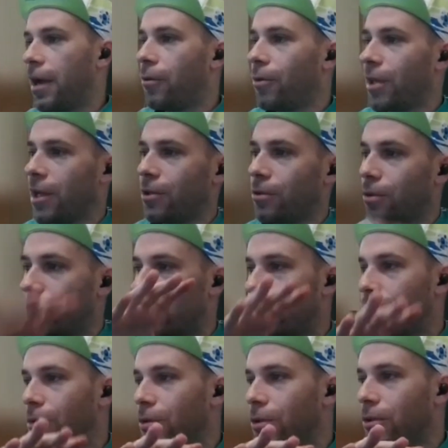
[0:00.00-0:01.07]
I would like to
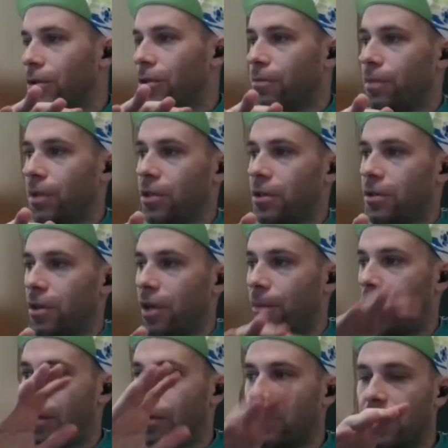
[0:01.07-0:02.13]
know your opinion
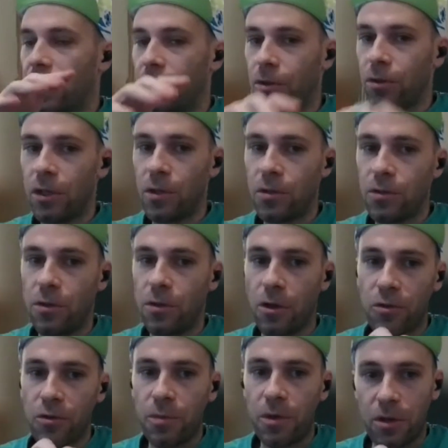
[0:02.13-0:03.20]
about the continuous
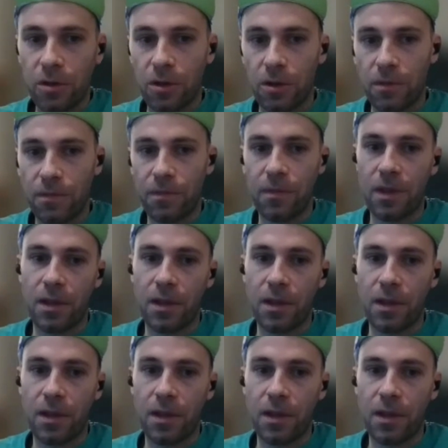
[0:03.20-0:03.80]
glucose monitor.